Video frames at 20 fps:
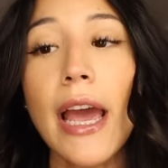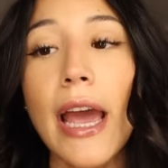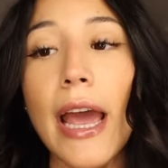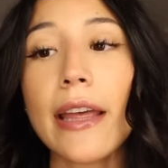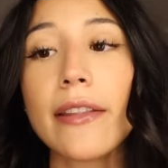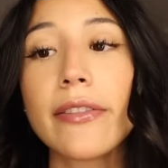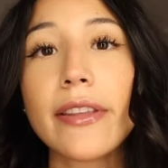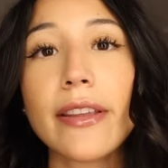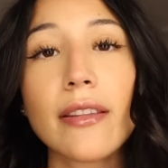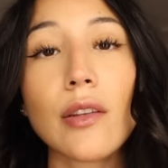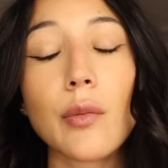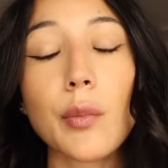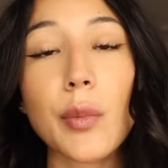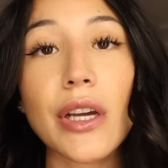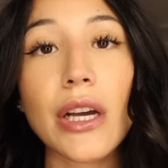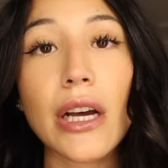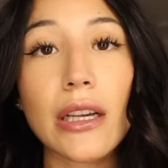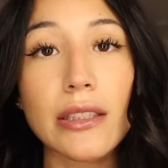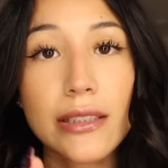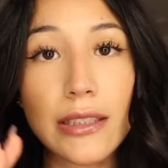And this is
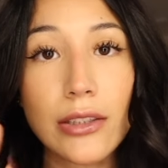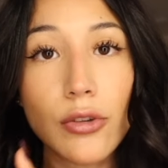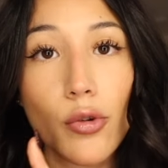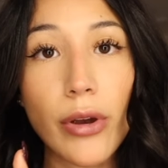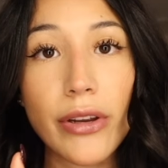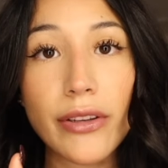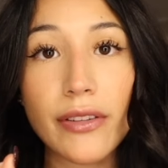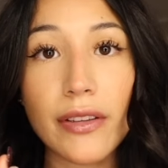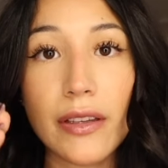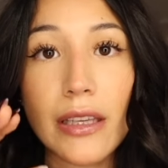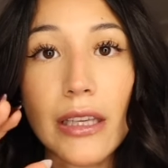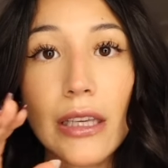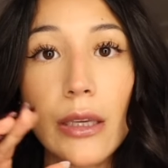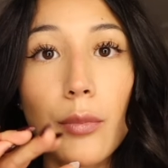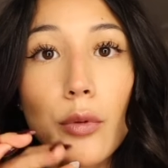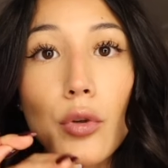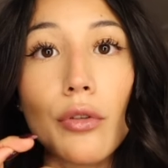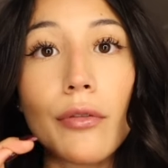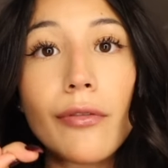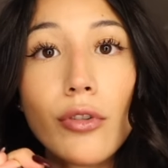because it's going to
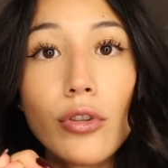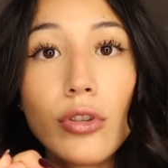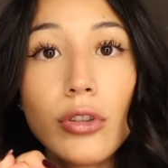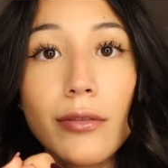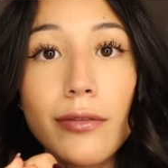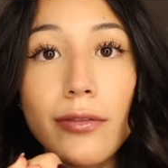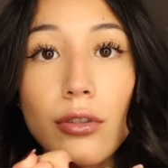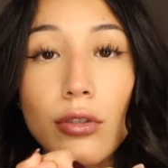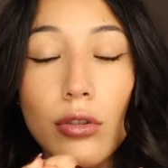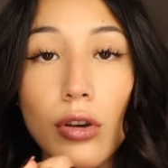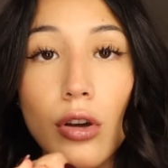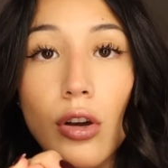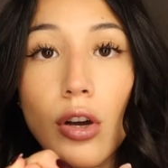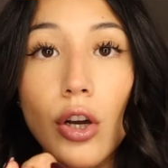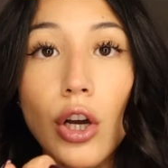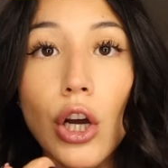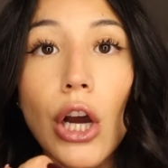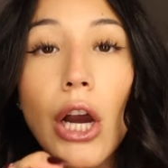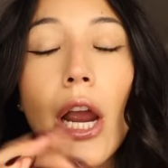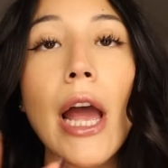keep you fuller for
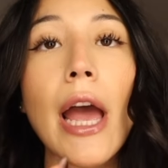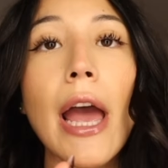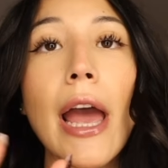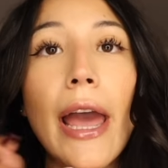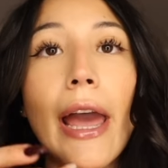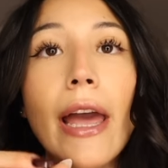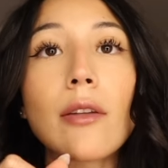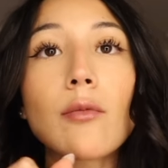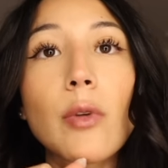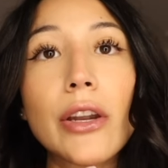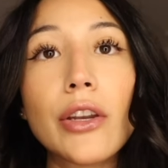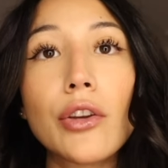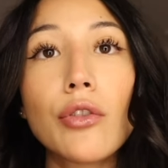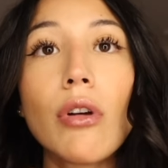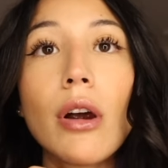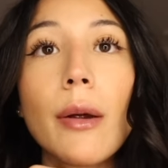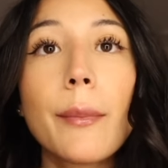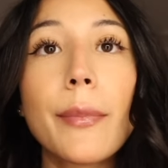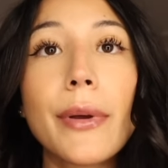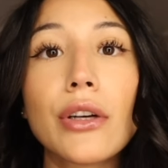longer. And when you
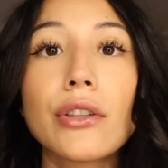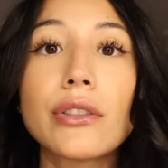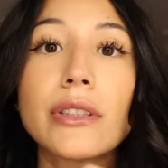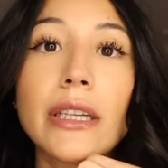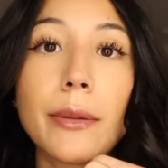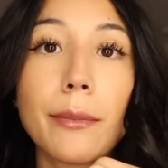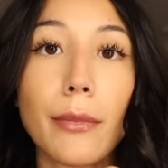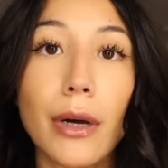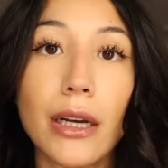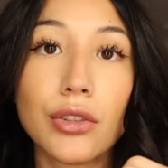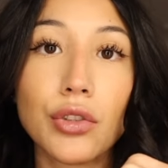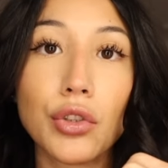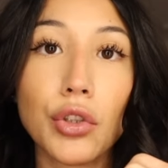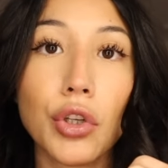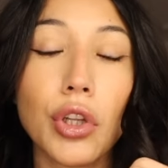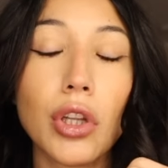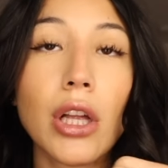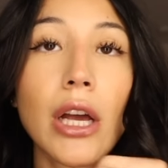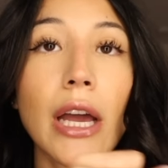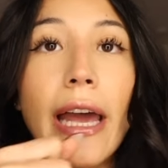are building
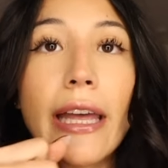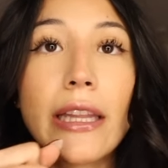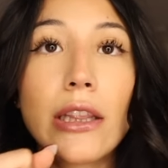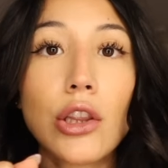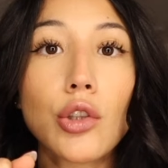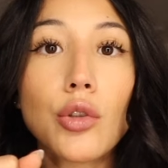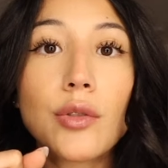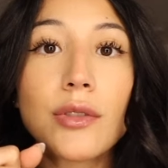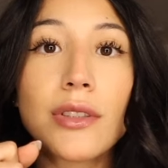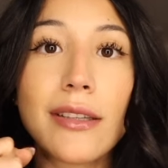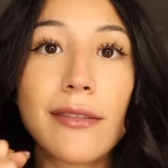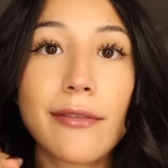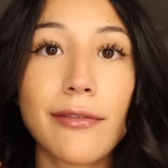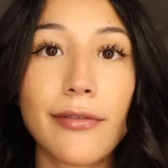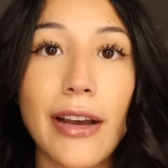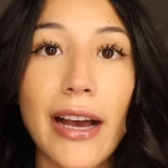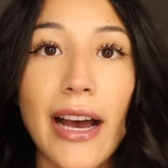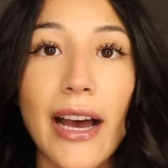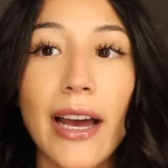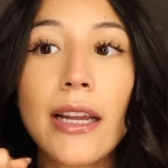muscle and losing
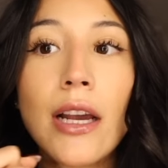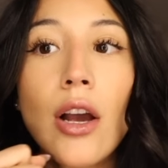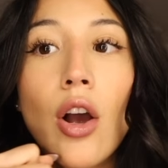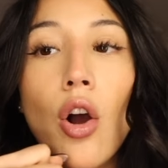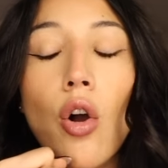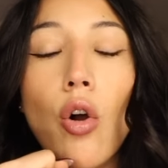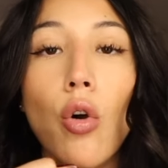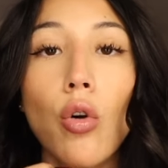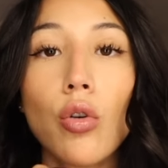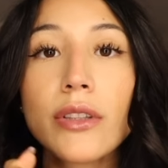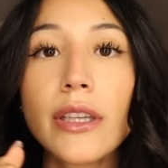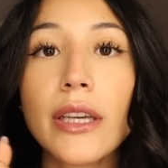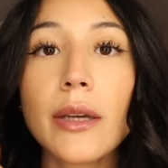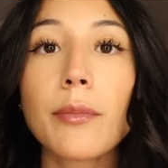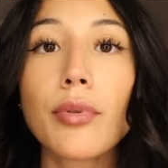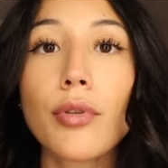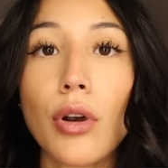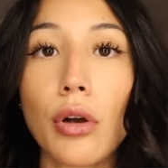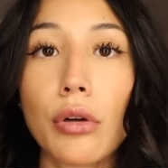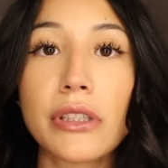fat, holding
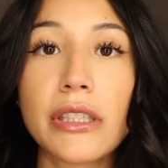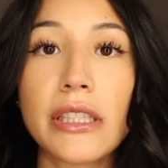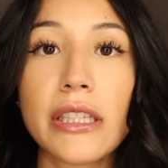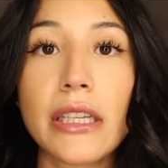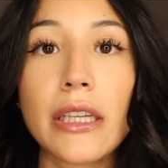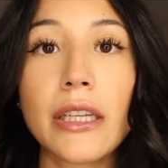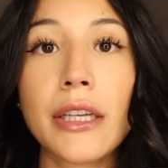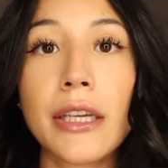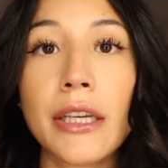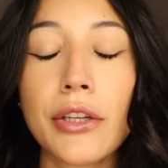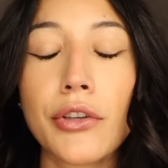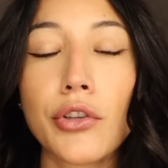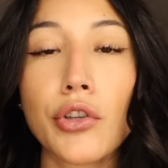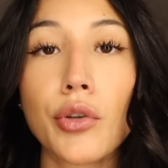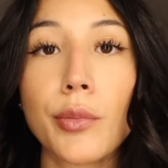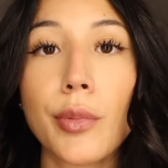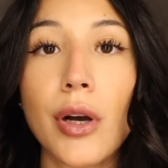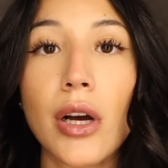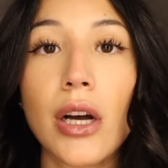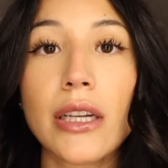protein in your
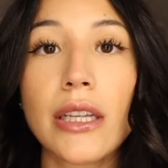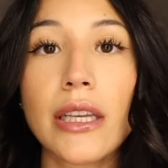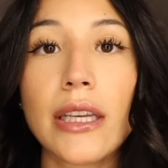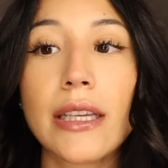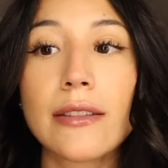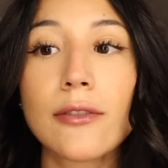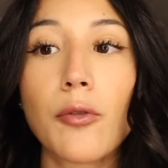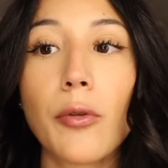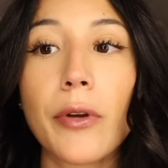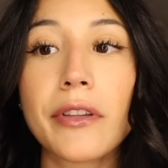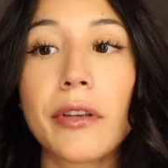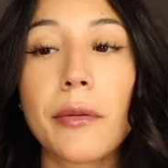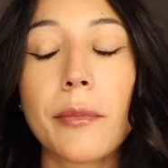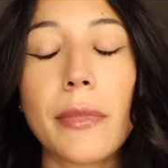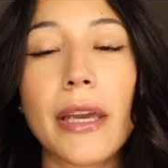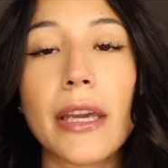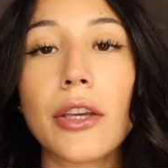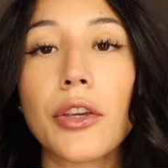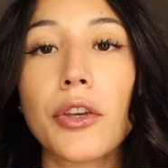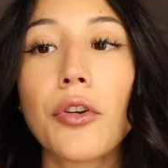body is going to
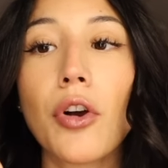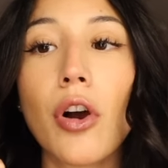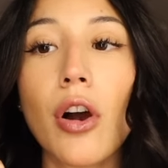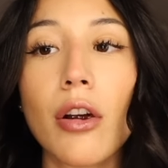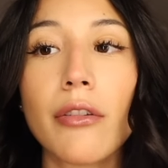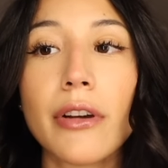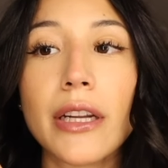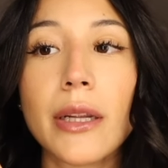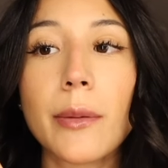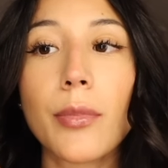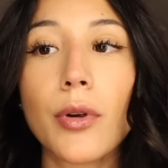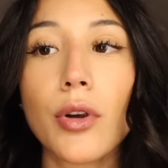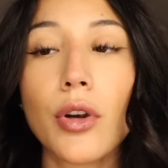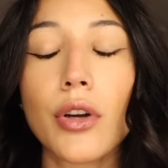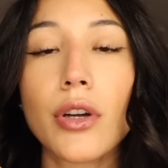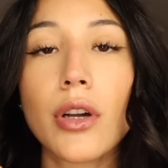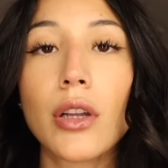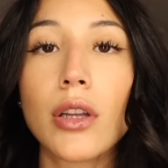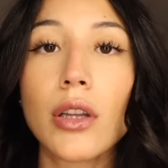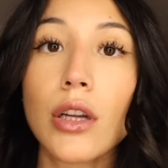make you already
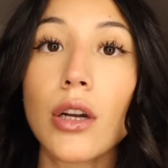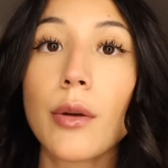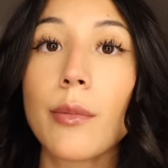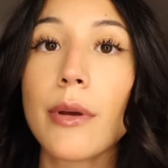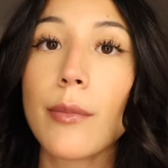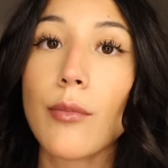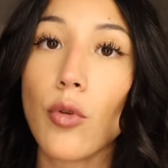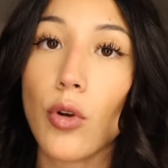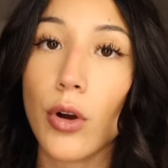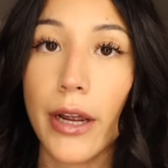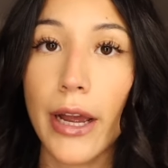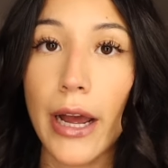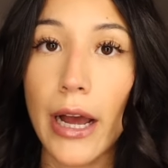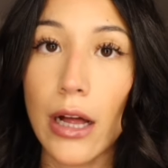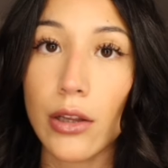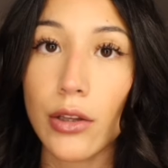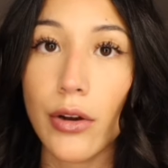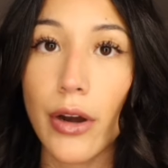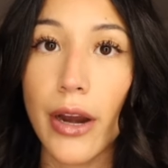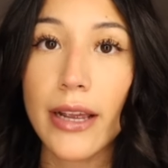burn a little bit more
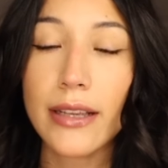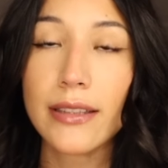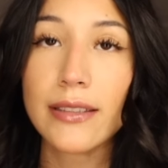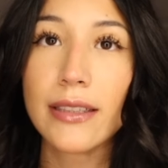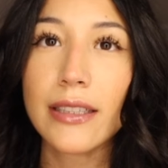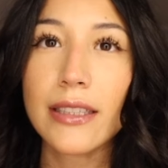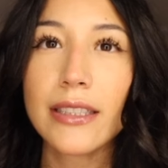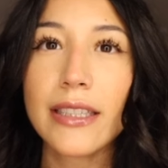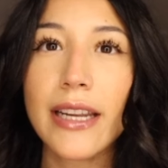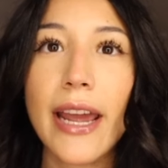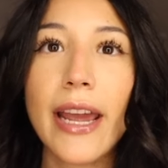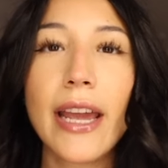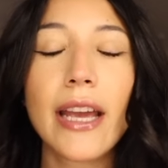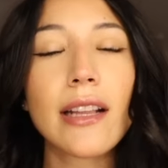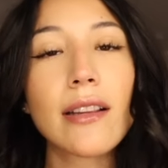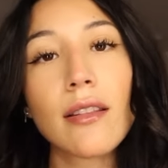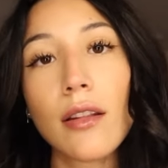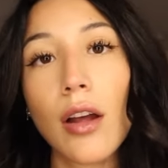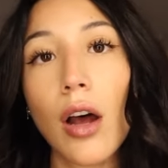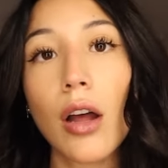calories in a day.
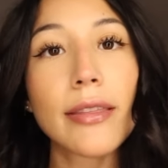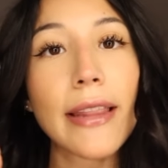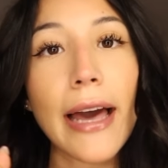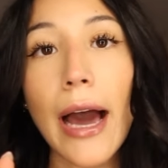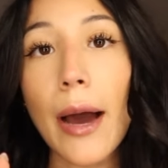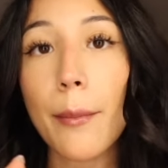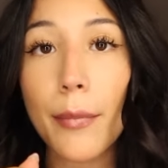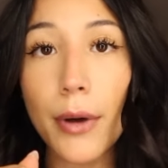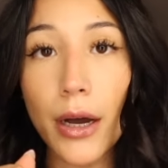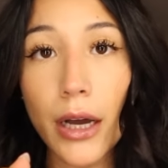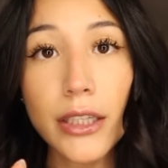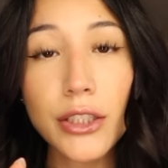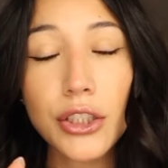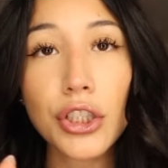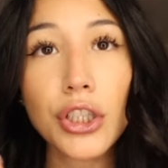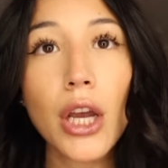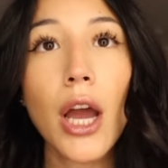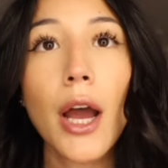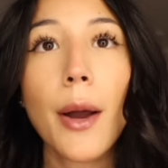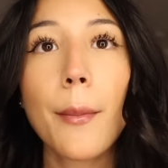It's not that
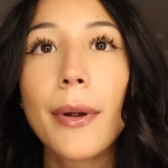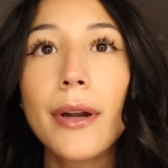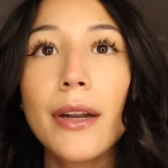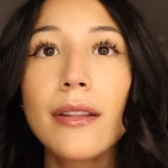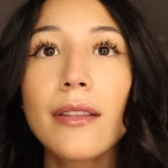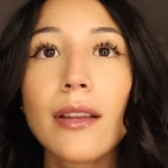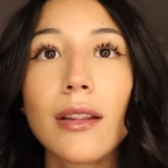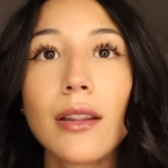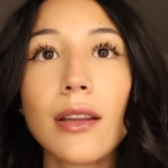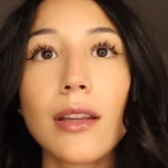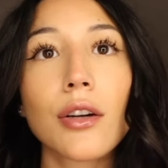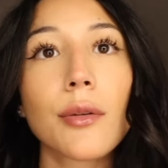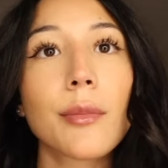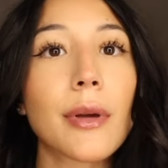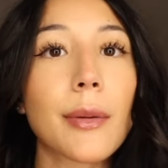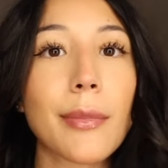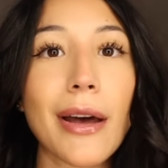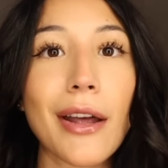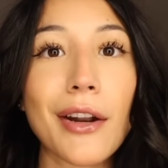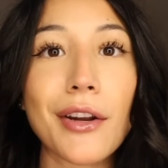much, but it's a little
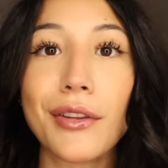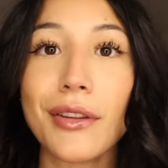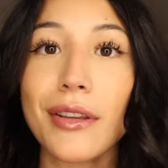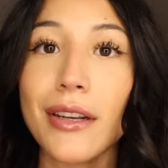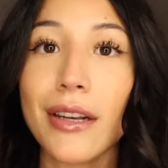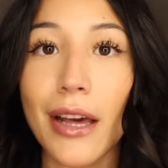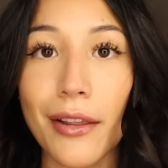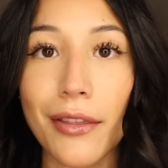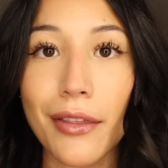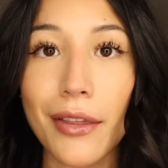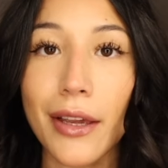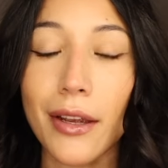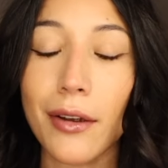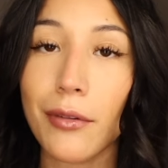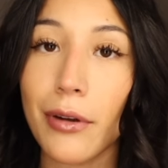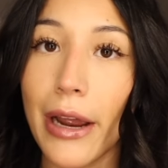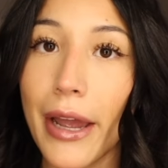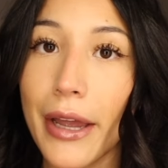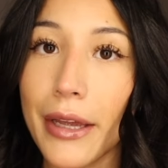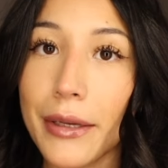bit better than nothing,
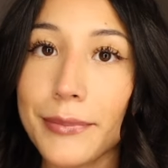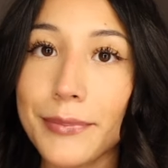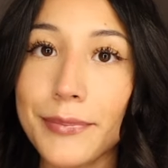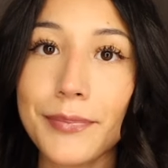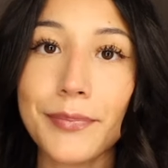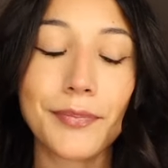right?